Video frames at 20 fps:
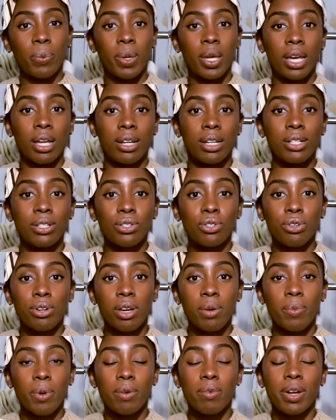me on
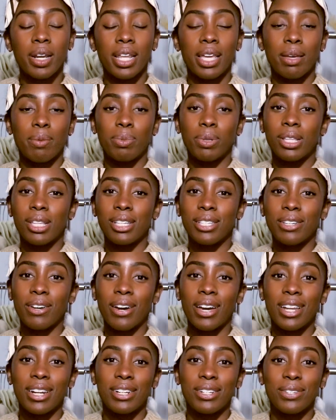Instagram already, please go
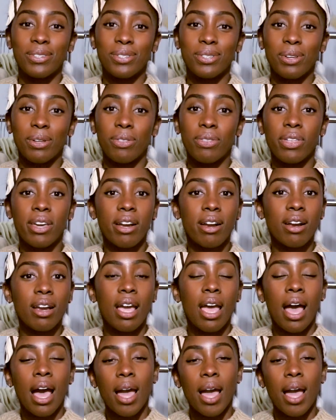ahead and do so there.